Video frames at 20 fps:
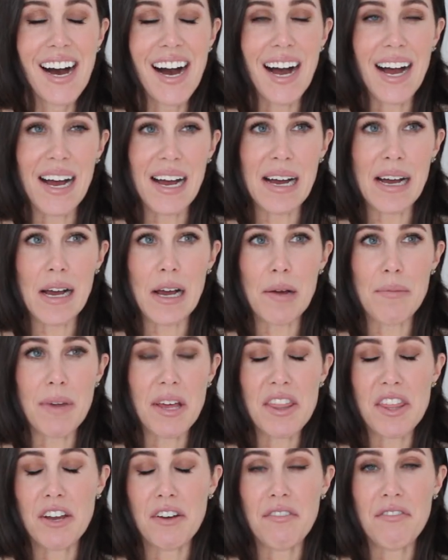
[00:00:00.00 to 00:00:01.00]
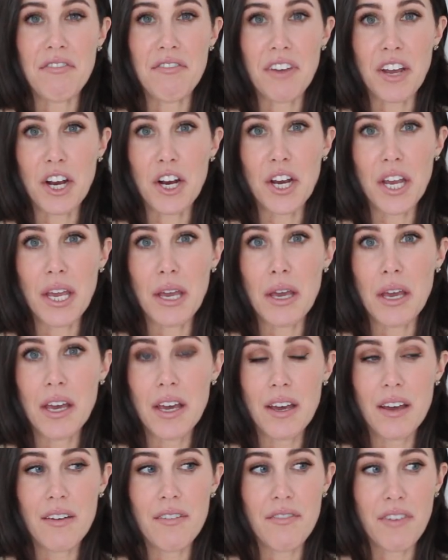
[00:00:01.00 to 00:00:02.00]
Um, they're
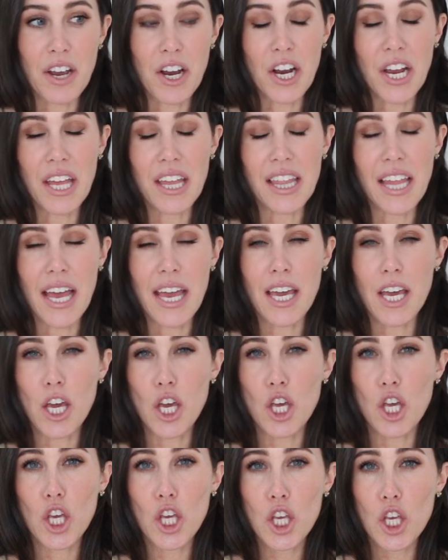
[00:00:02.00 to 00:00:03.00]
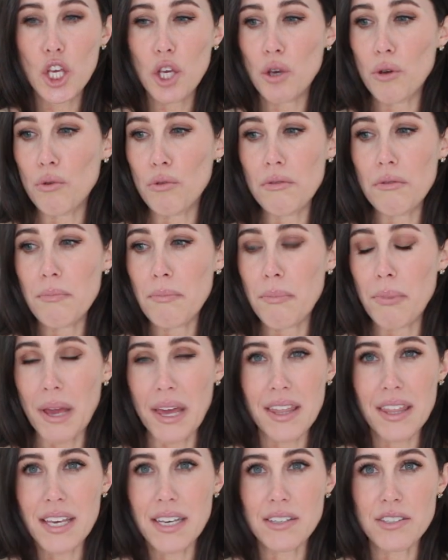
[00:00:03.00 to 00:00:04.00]
very, very like cute
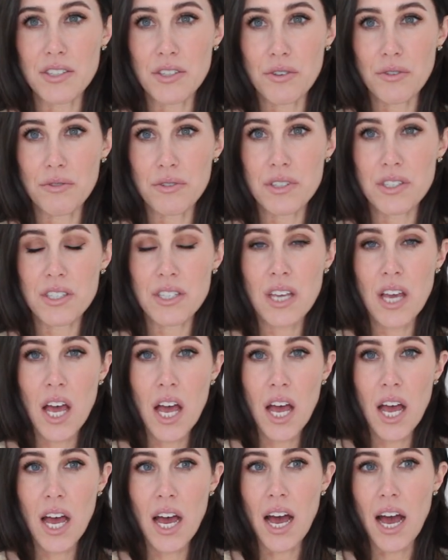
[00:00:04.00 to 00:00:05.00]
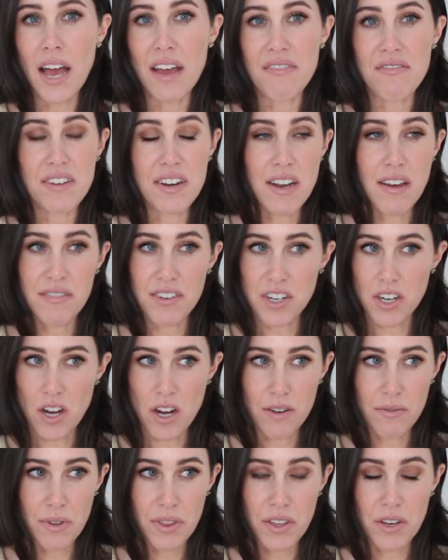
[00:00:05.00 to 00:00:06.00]
bathing suits I've never
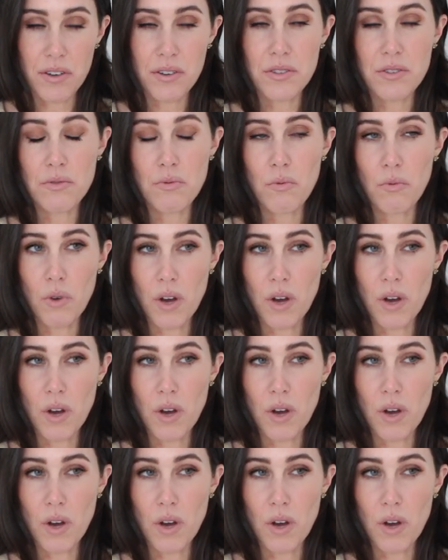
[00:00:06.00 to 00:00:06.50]
gone with those.